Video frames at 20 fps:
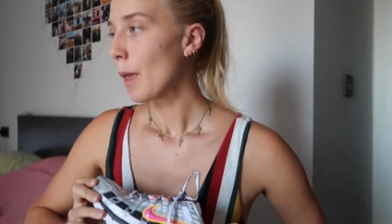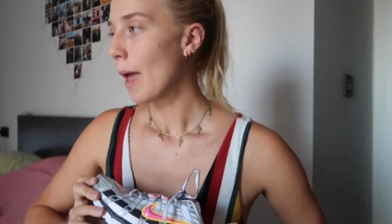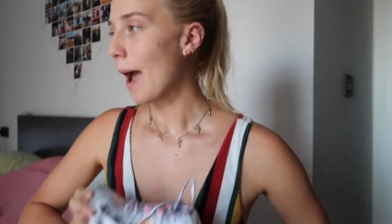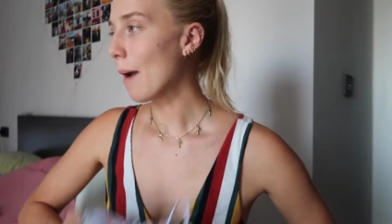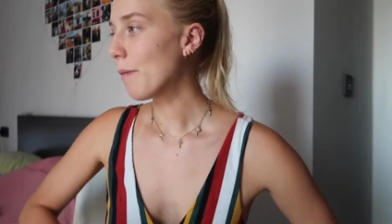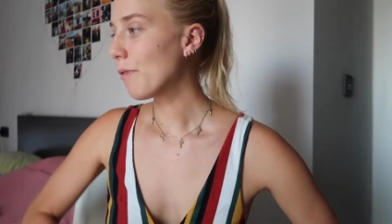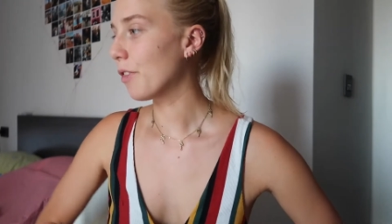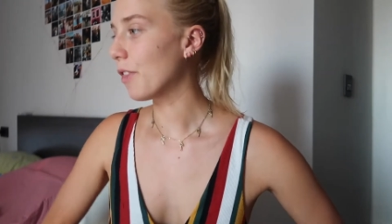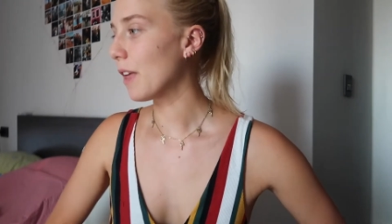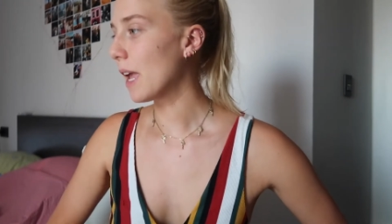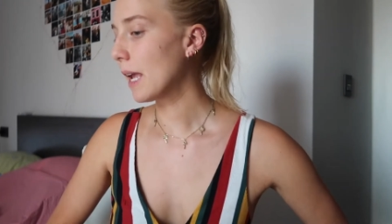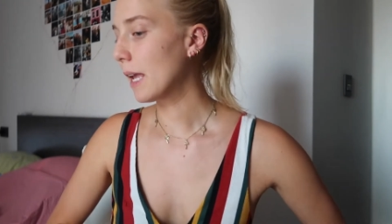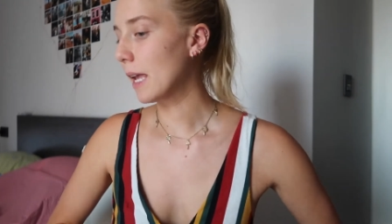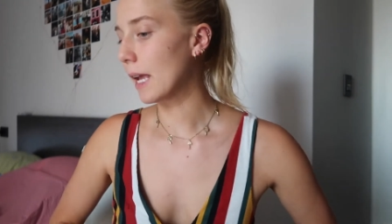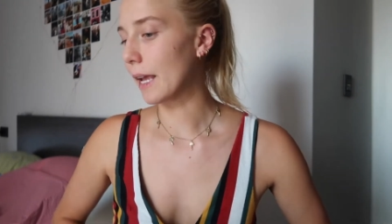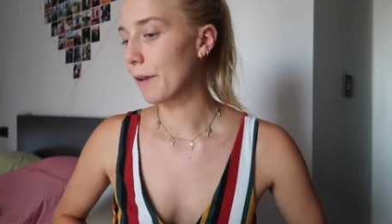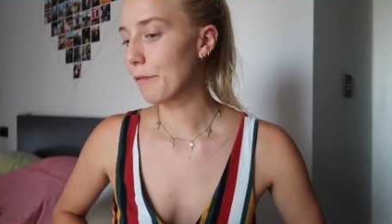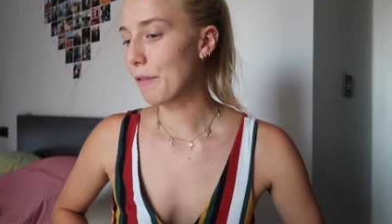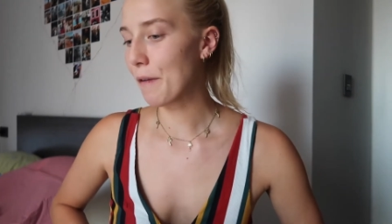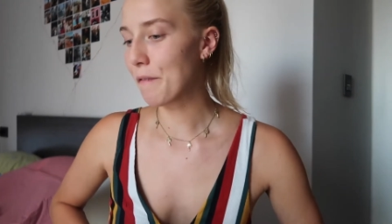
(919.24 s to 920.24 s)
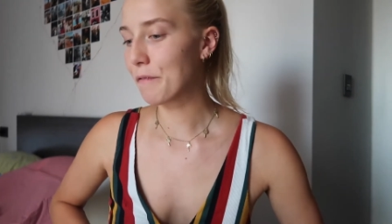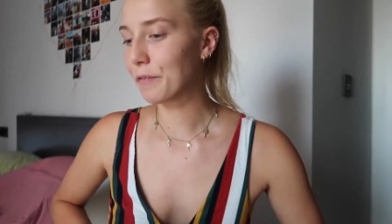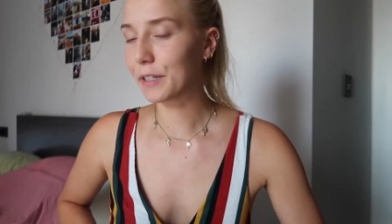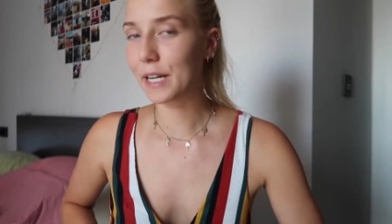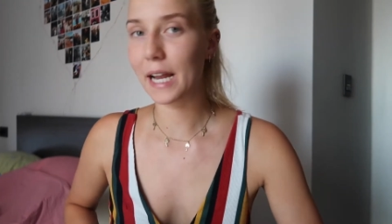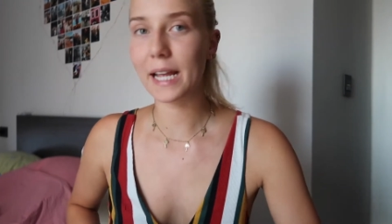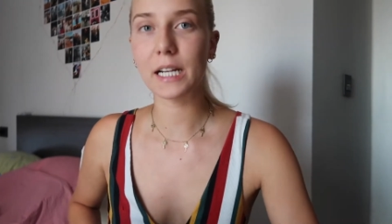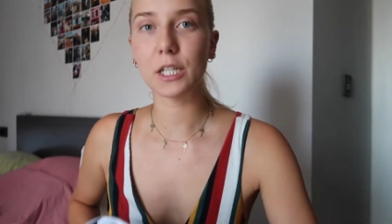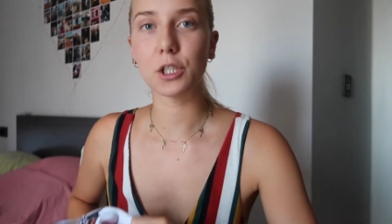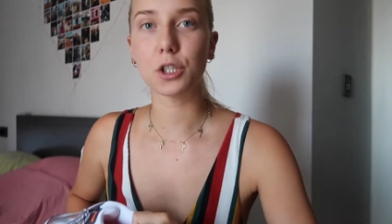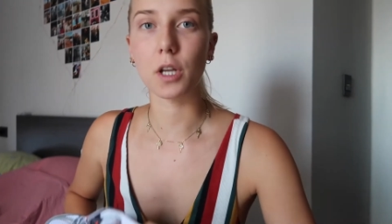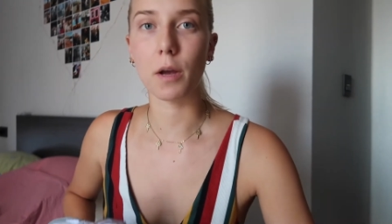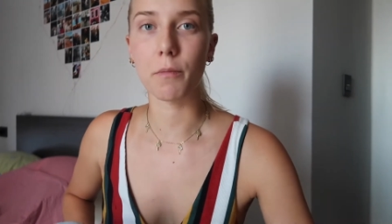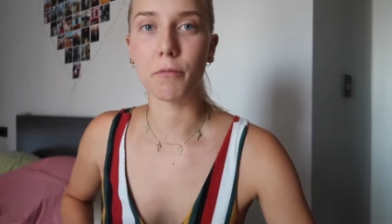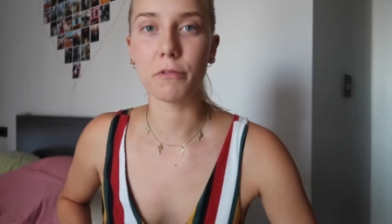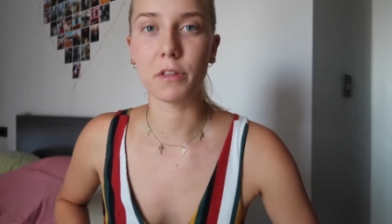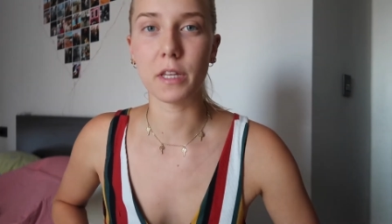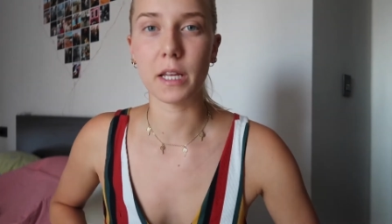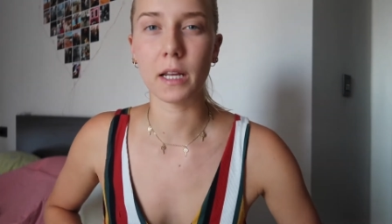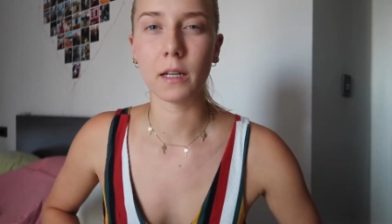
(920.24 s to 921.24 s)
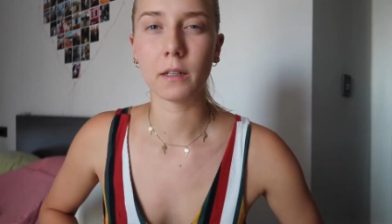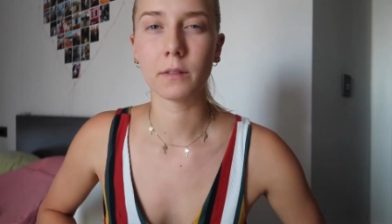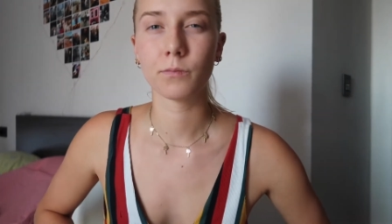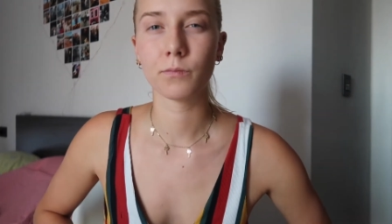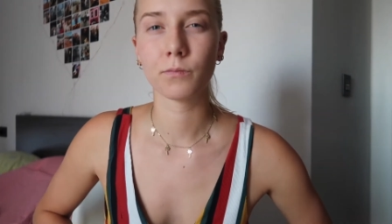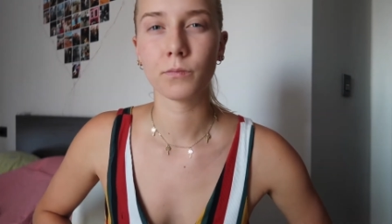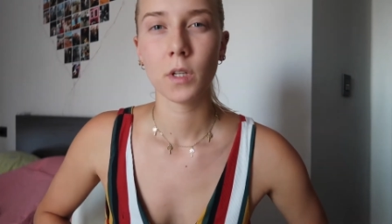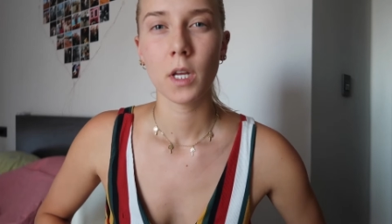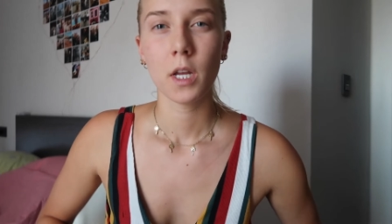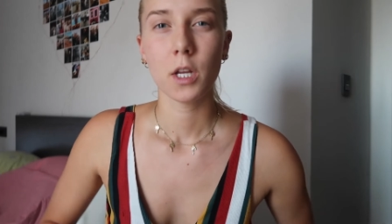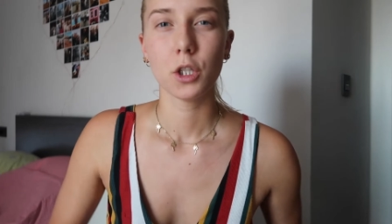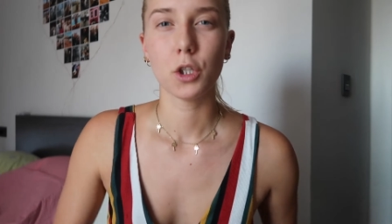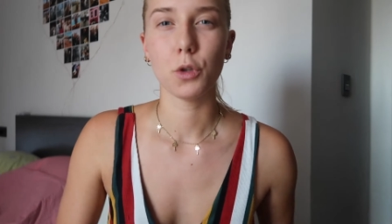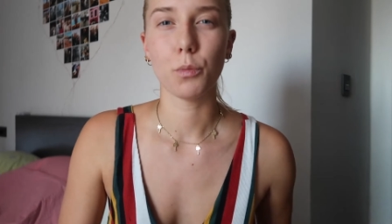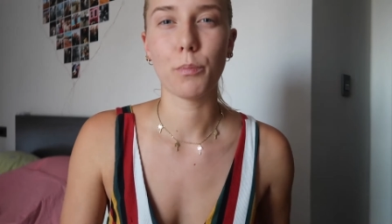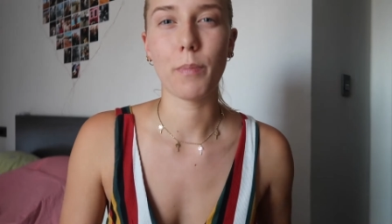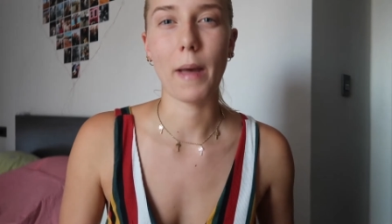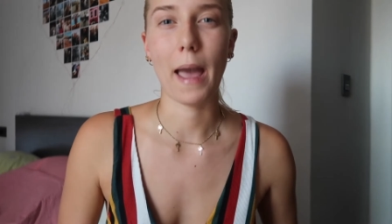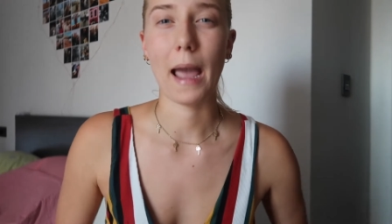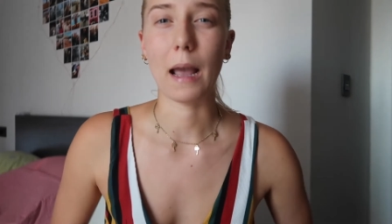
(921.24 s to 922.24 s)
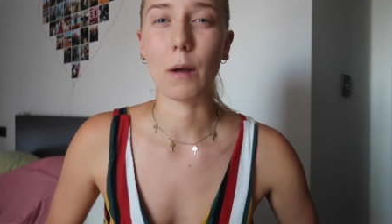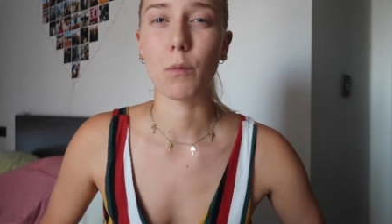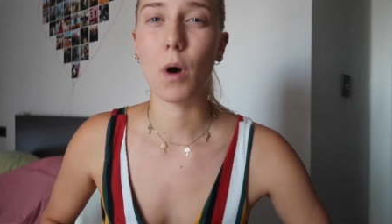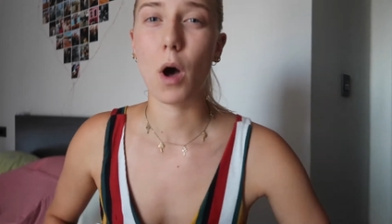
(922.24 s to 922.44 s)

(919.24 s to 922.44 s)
I'm thinking if I'm forgetting something to pack.